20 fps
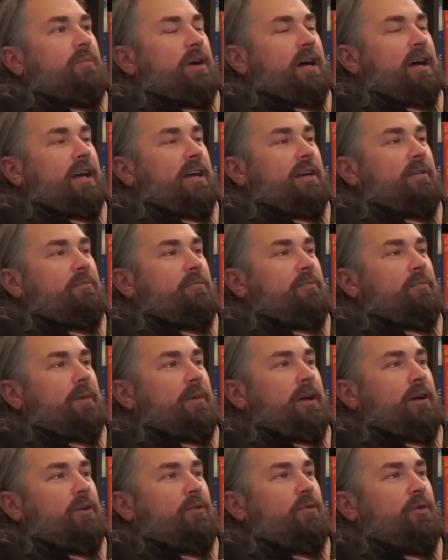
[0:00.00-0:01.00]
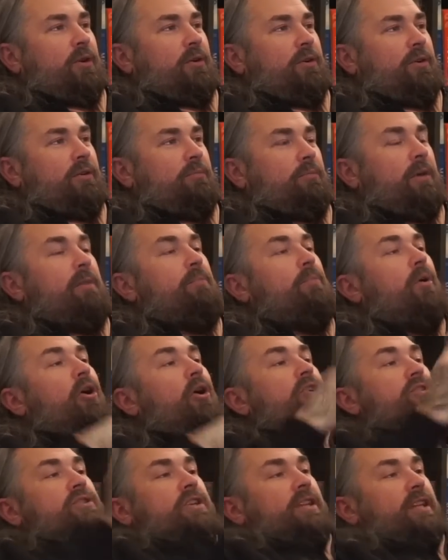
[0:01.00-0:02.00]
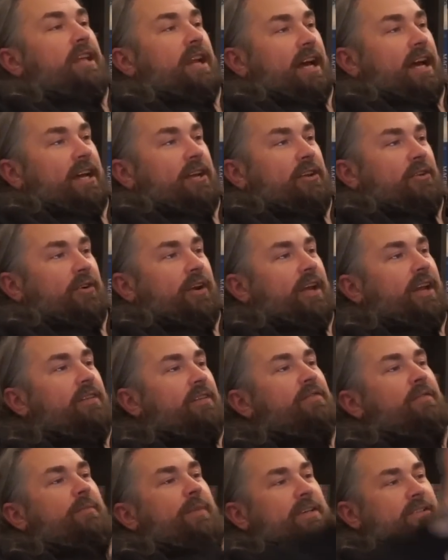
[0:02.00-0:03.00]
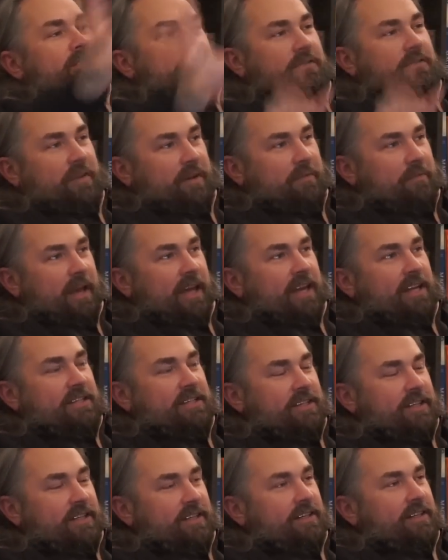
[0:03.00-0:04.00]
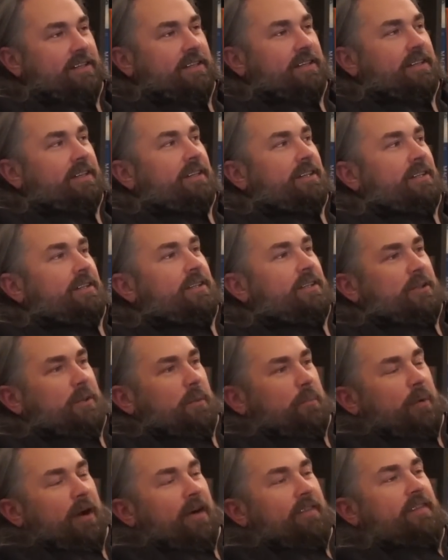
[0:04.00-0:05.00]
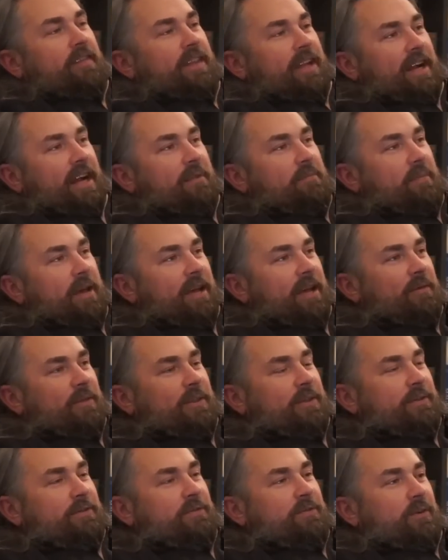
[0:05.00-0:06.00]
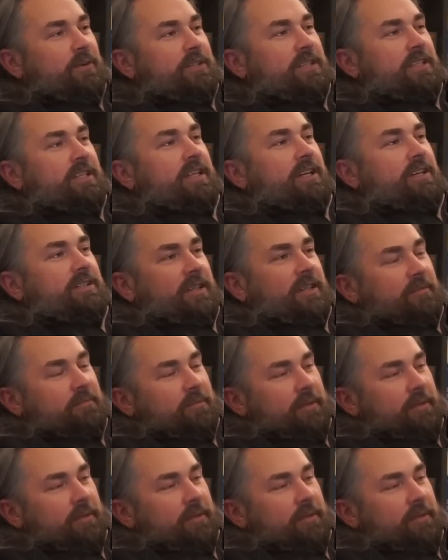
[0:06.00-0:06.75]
up my quota, my margin that I had created for myself. I managed to little buffer that I had made with those 14 years.